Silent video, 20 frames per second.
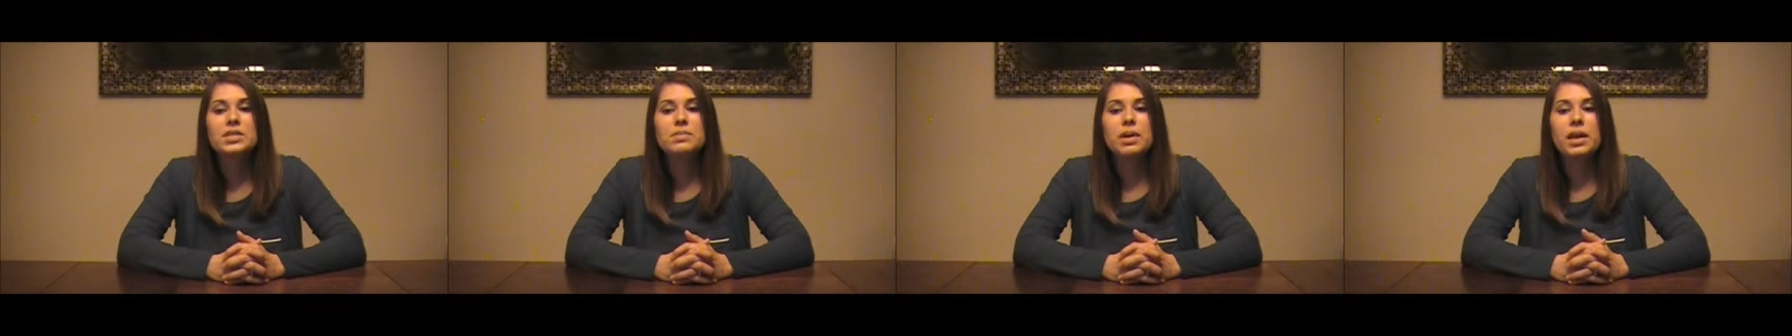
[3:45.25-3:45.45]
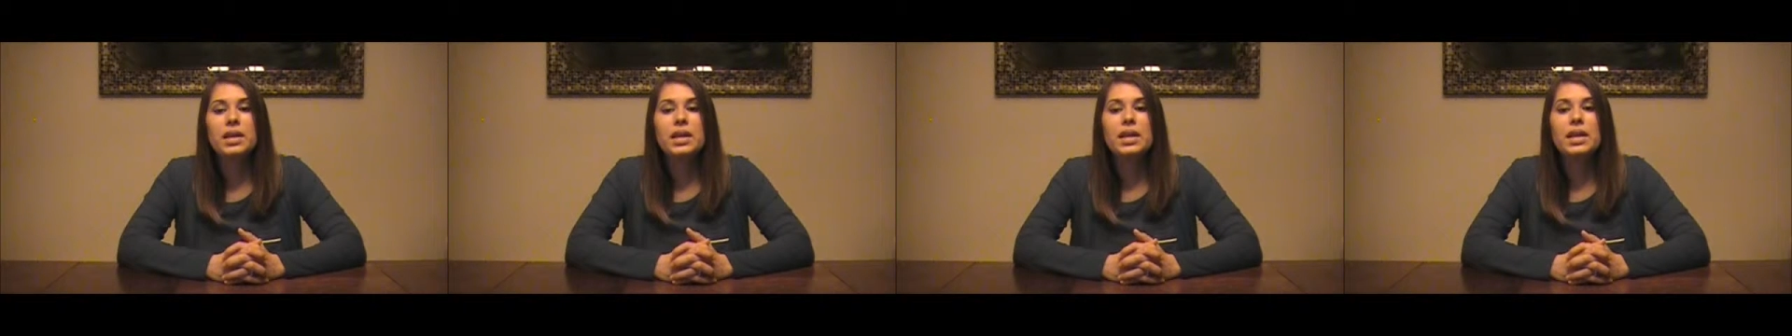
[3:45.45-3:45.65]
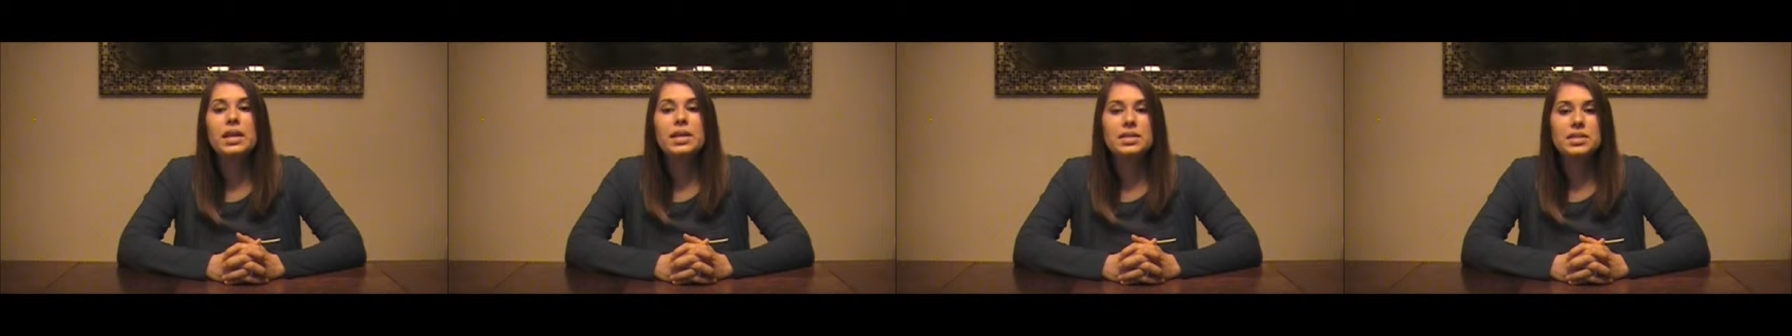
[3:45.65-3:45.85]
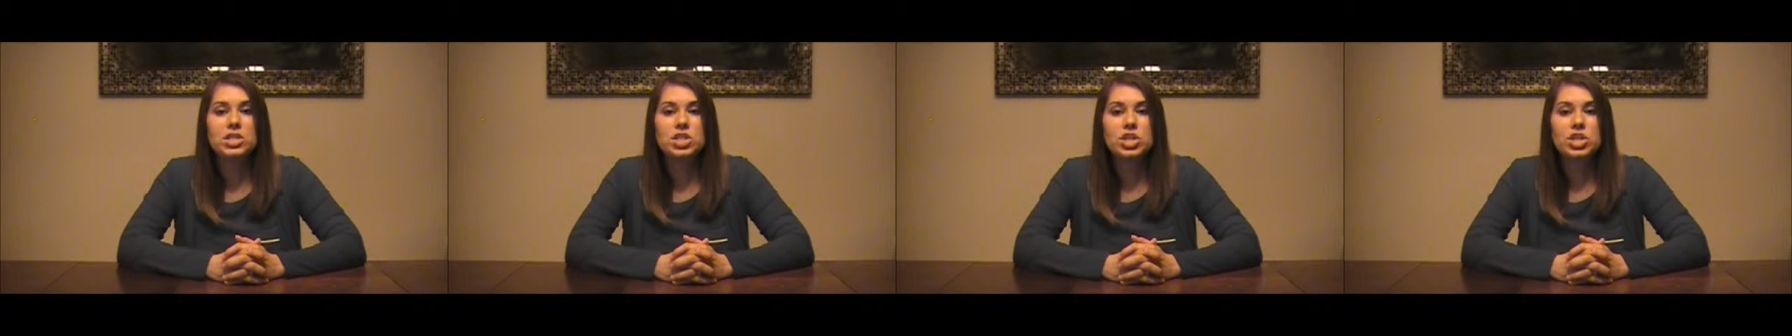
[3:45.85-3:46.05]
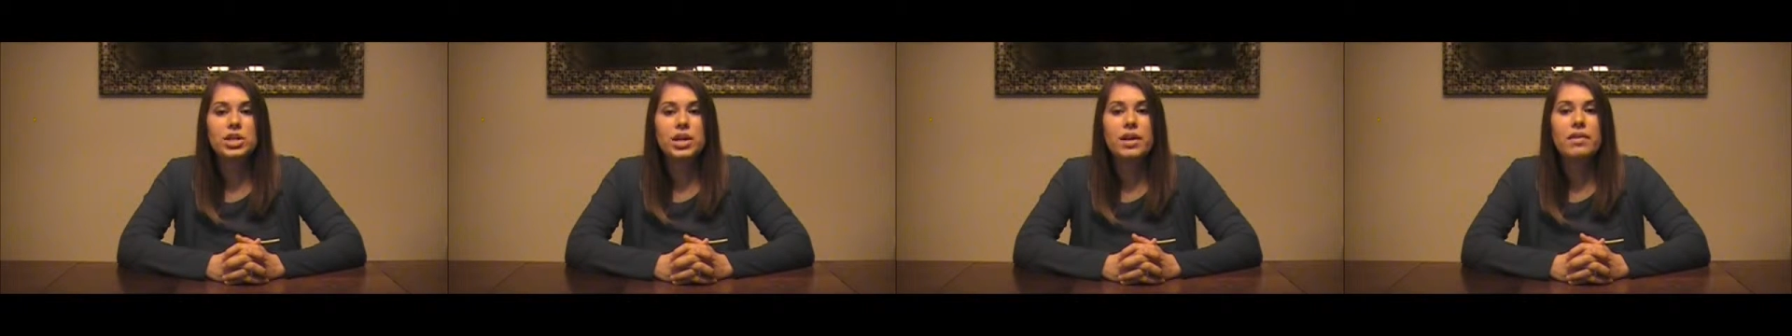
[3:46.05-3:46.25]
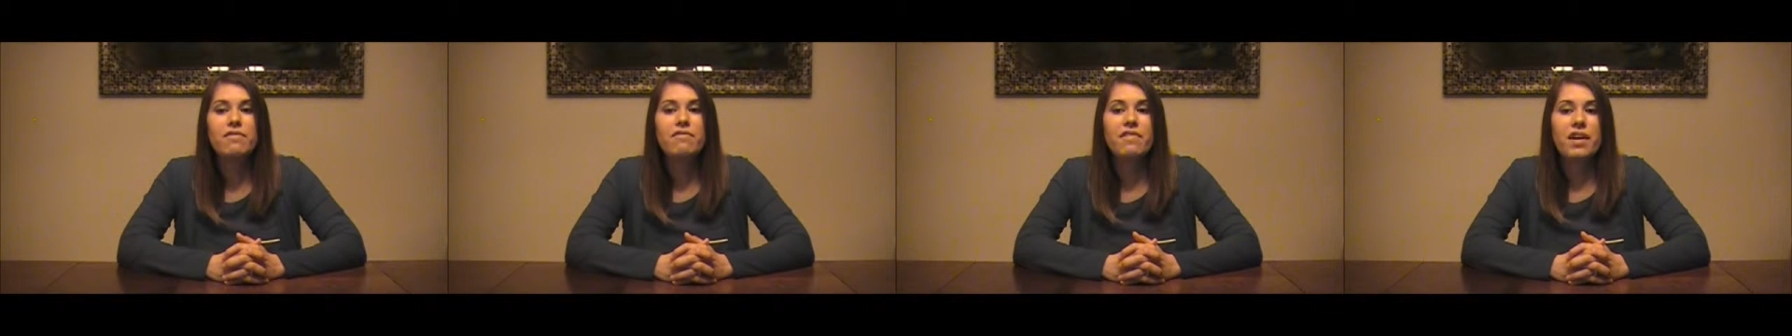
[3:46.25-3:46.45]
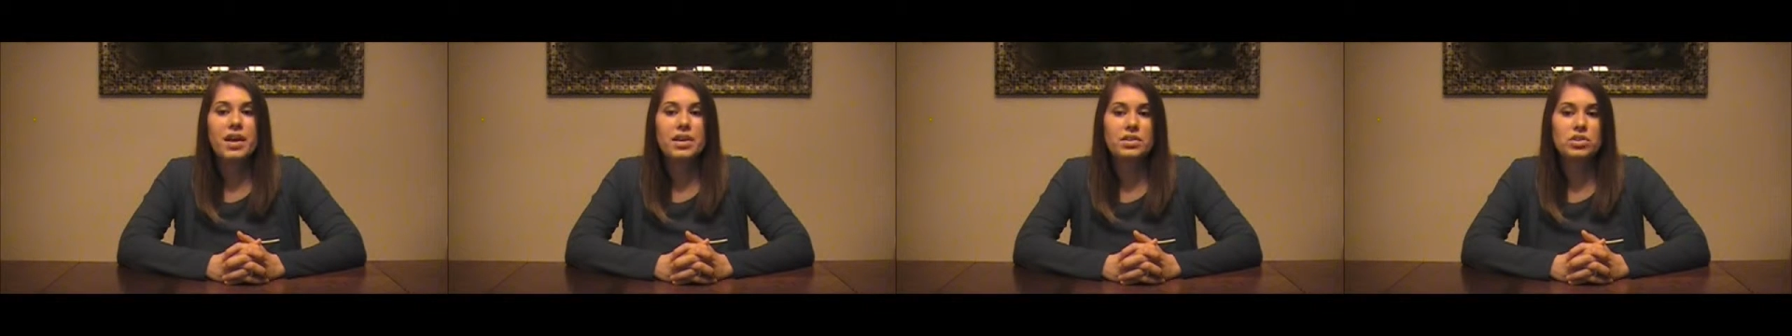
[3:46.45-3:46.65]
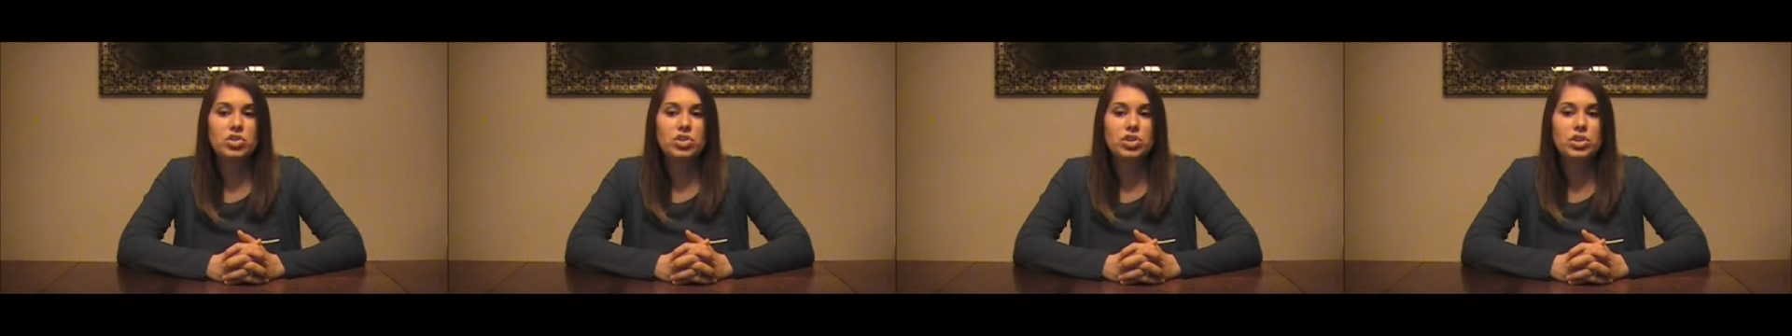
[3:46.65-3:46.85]
made it easier and
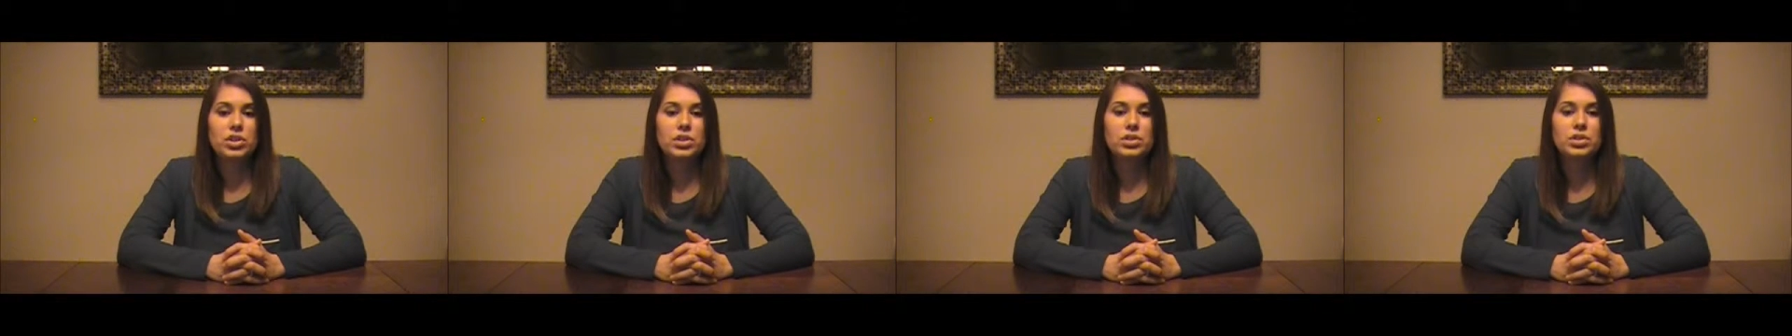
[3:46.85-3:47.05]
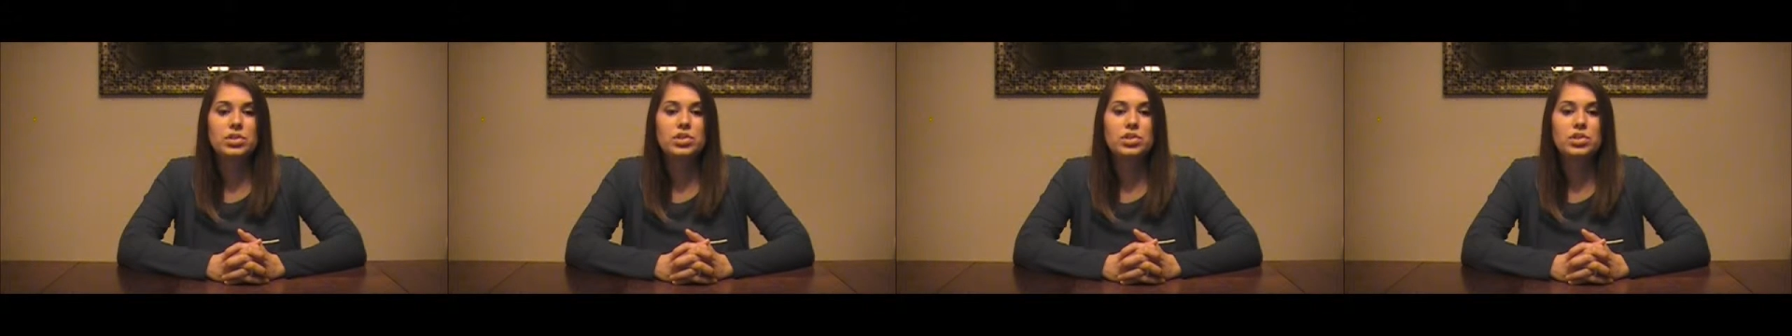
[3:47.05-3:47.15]
faster